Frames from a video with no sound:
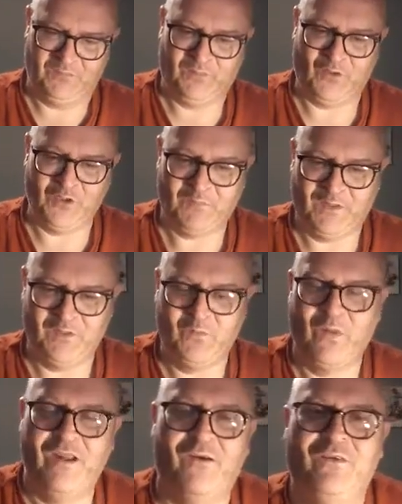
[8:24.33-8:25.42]
prospering
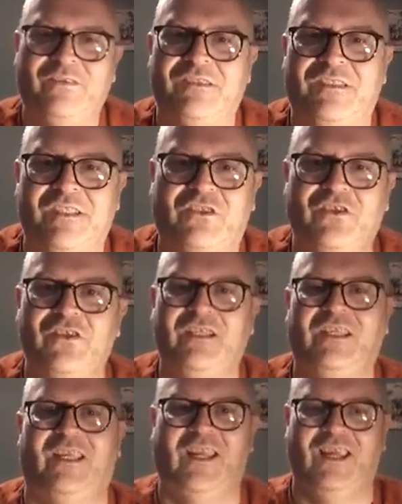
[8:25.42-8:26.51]
well, she's doing
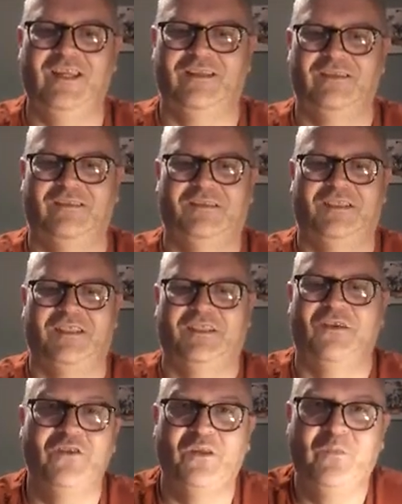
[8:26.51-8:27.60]
great. She's
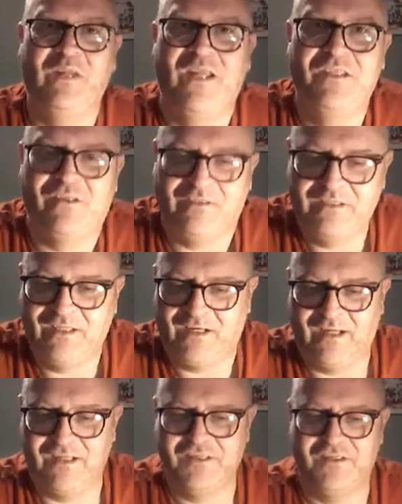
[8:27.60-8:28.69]
still your wee angel in your
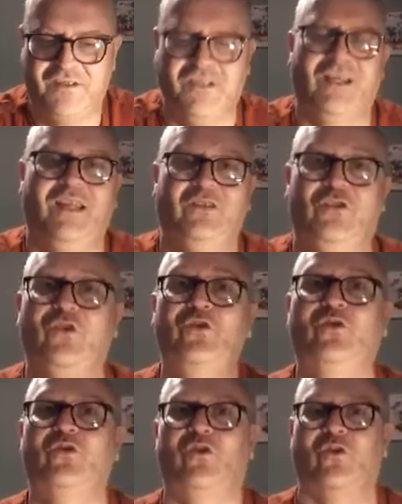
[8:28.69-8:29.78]
eyes. She can do
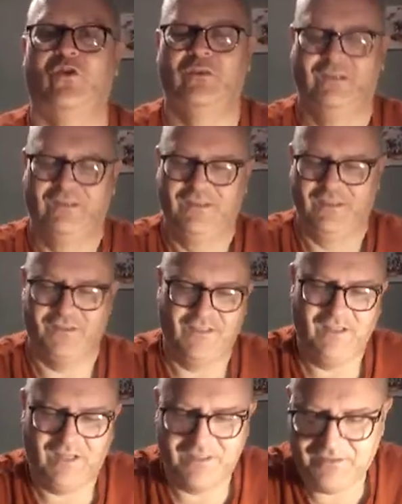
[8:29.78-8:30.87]
no wrong.
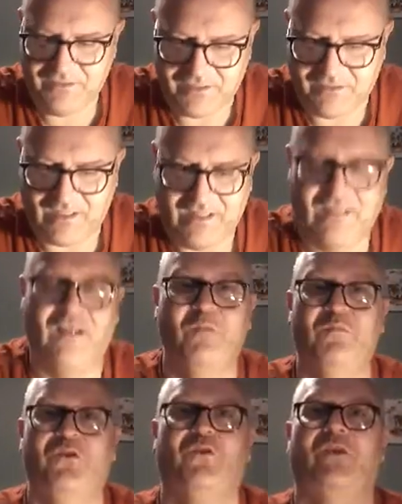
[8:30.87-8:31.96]
She has just
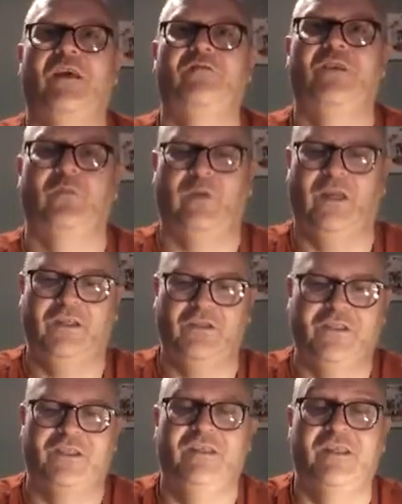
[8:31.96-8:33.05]
eclipsed you in every way. You
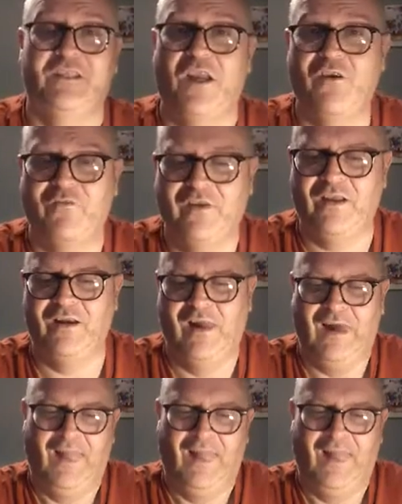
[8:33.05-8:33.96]
see yourself in her,